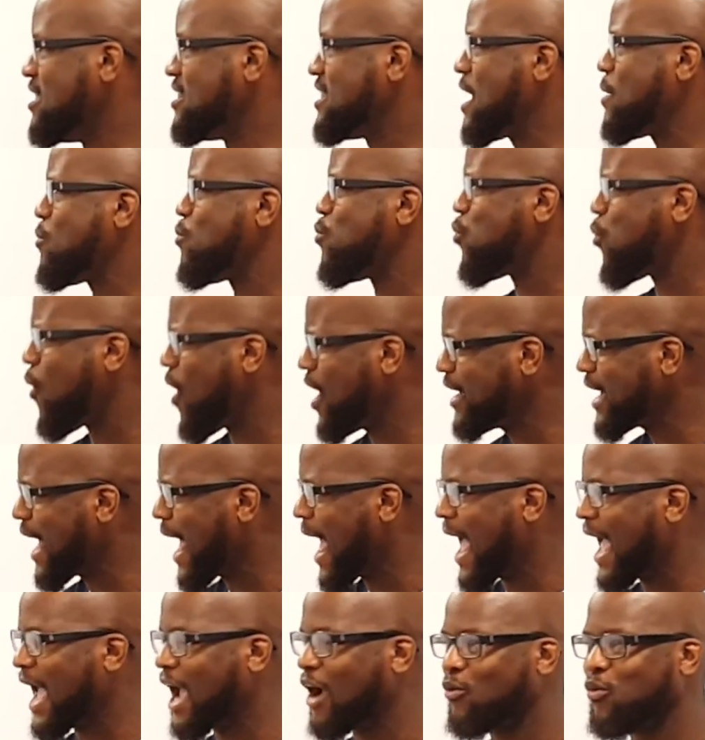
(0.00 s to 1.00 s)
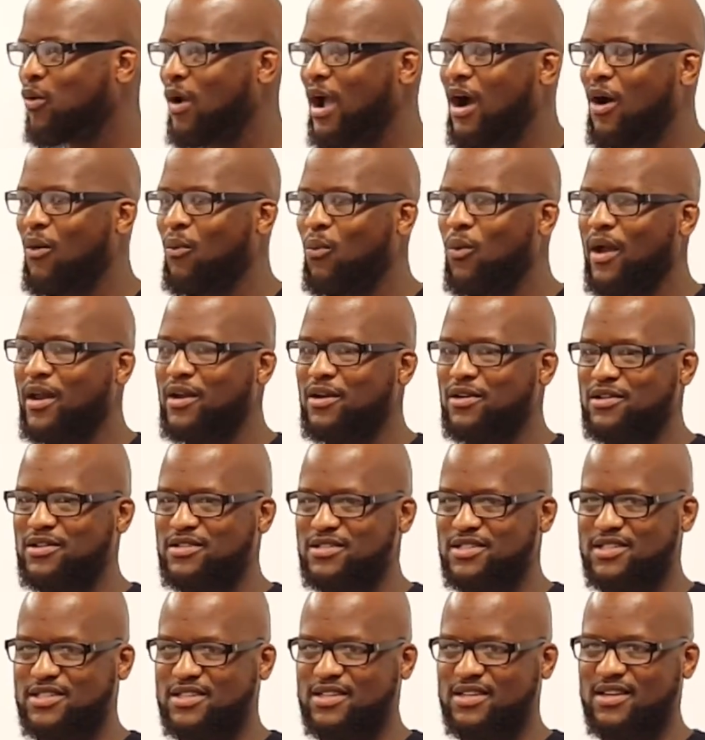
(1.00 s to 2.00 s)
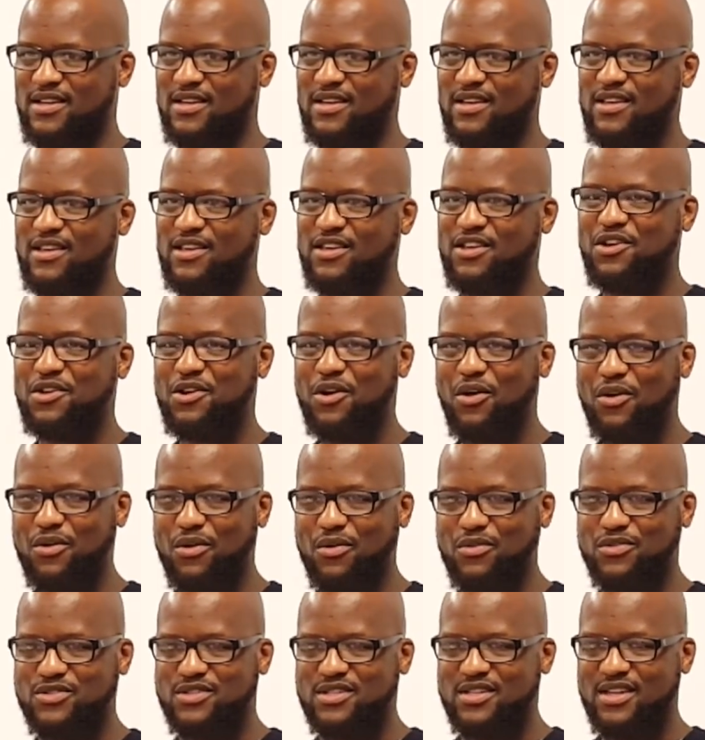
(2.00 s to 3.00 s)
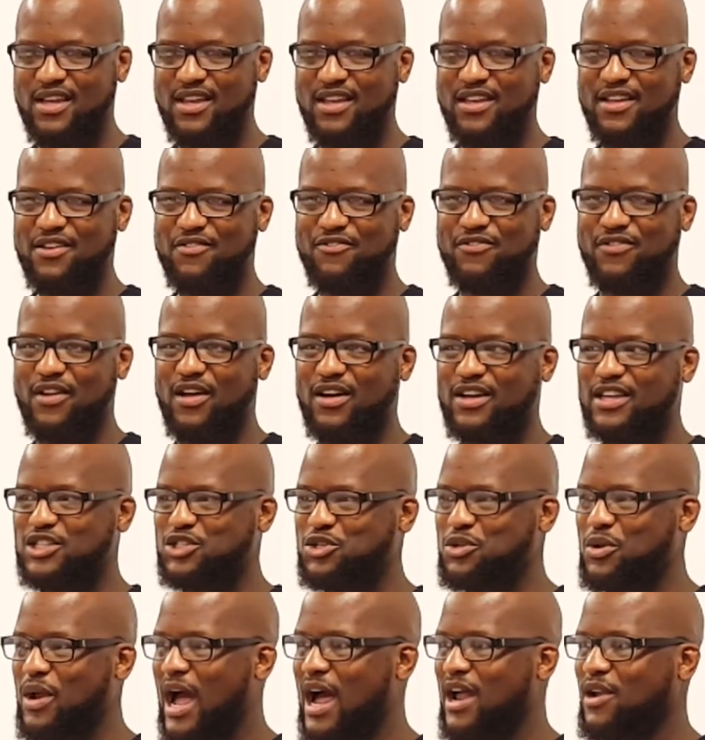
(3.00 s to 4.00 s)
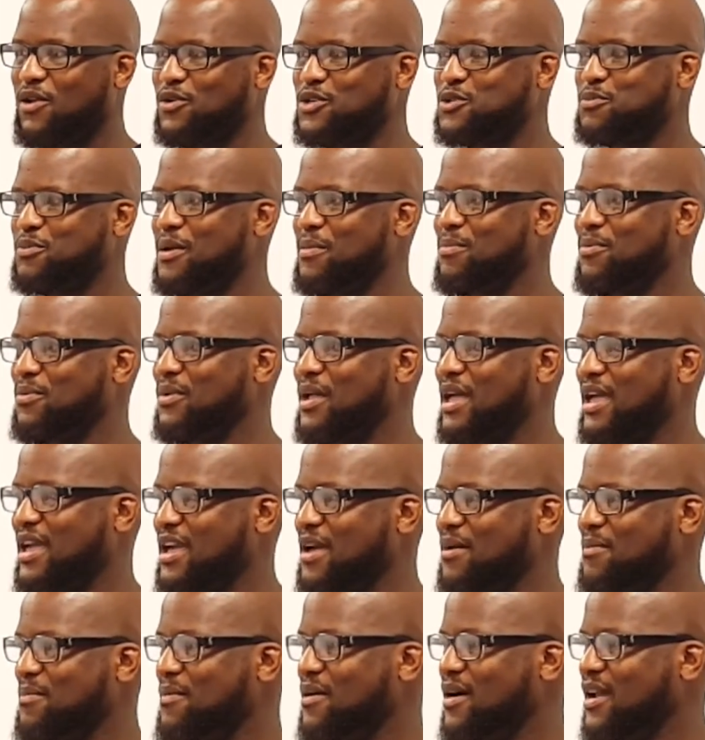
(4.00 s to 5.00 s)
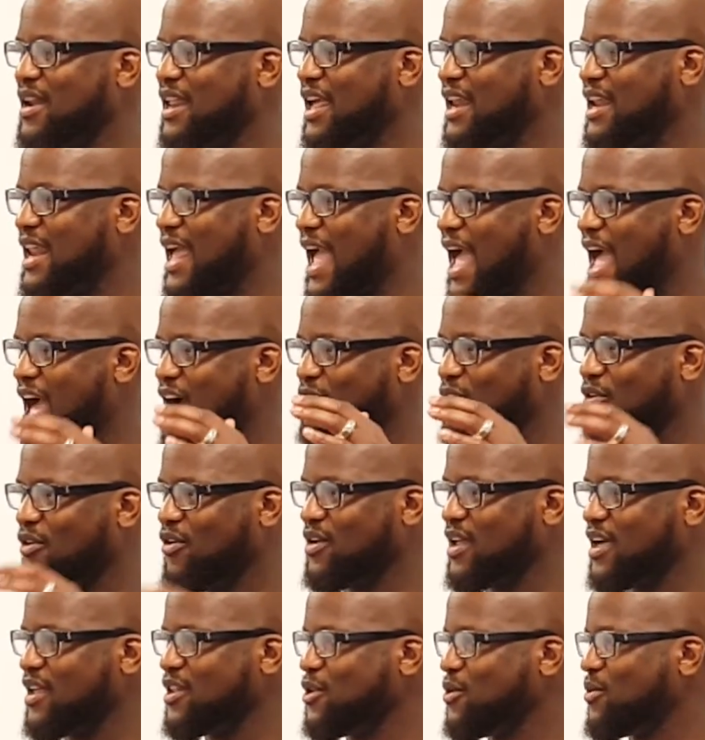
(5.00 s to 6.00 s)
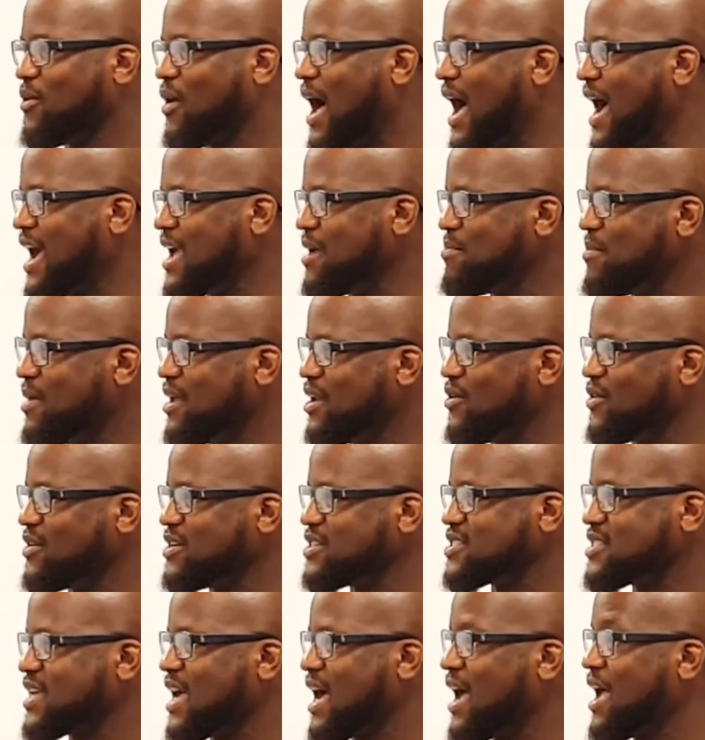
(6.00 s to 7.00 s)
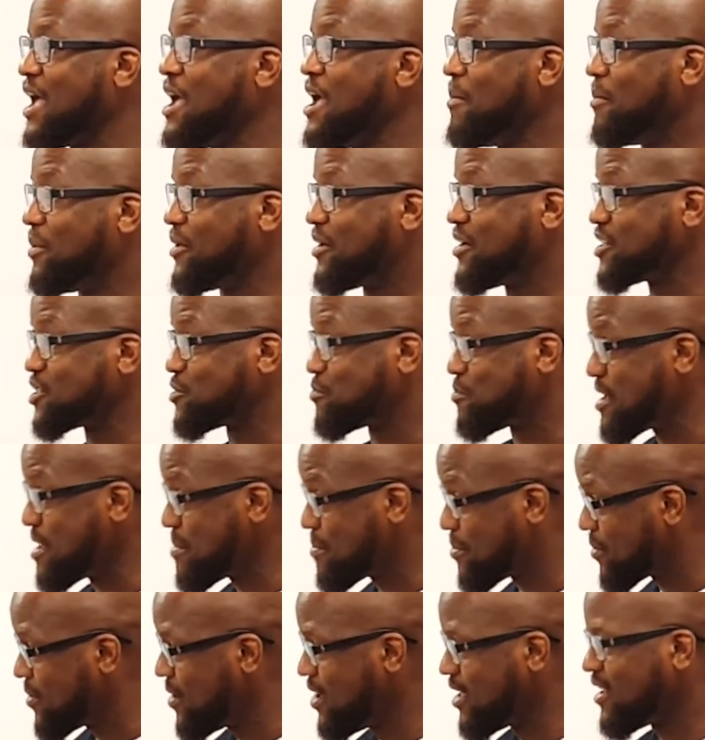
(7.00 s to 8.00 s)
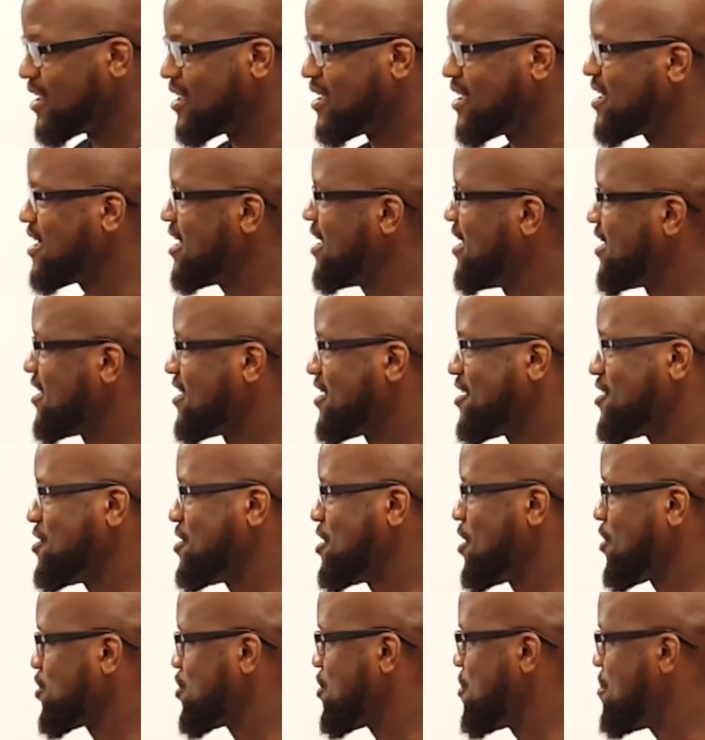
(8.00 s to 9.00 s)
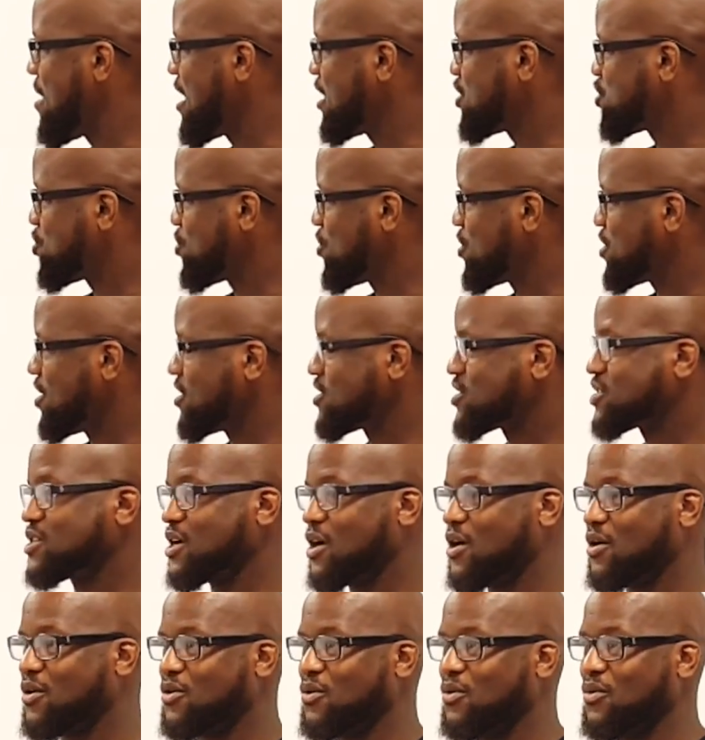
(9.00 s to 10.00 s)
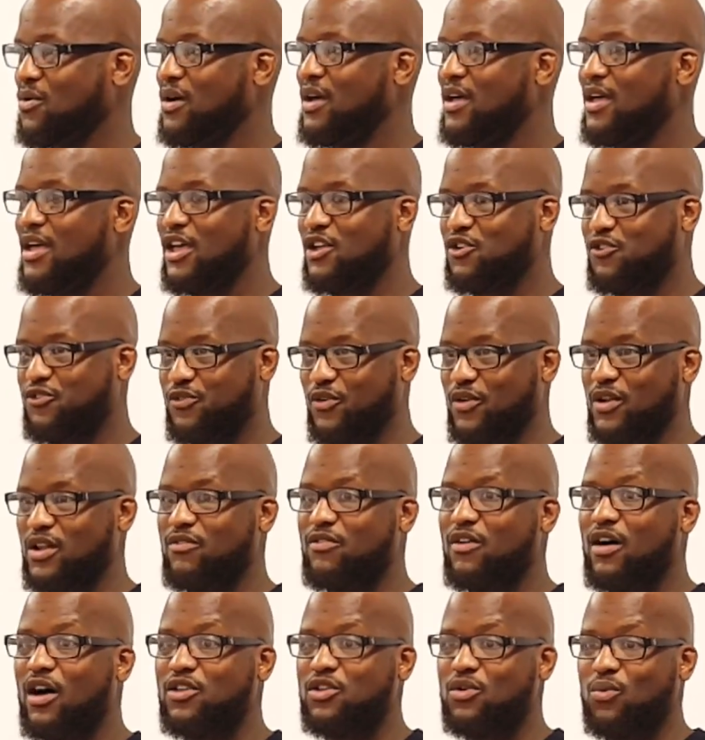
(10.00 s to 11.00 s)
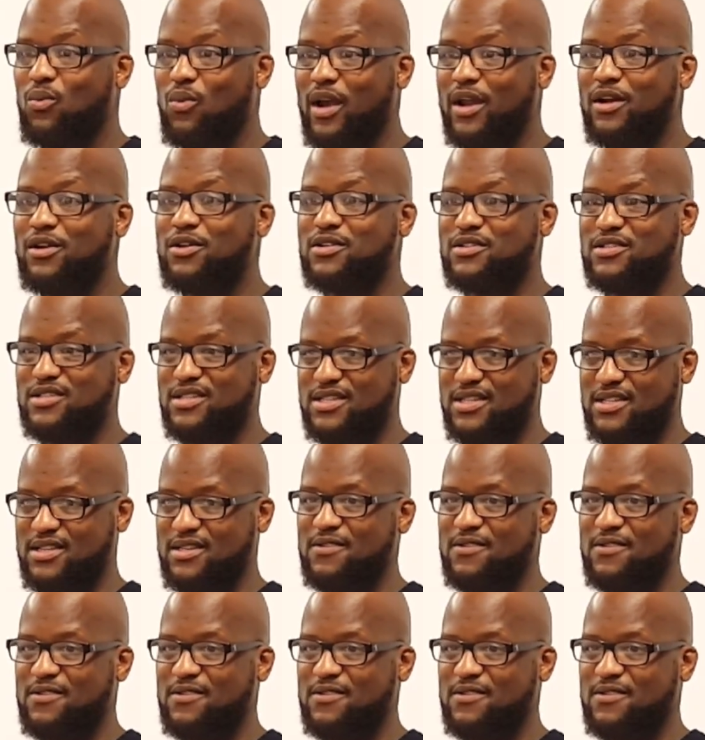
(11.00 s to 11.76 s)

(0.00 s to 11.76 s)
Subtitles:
They want to hang around winners. You know those flunkies, you know how those people, they get money and they have all their little hype men on the side? Because people, you know, you make sure your circle is full of other winners.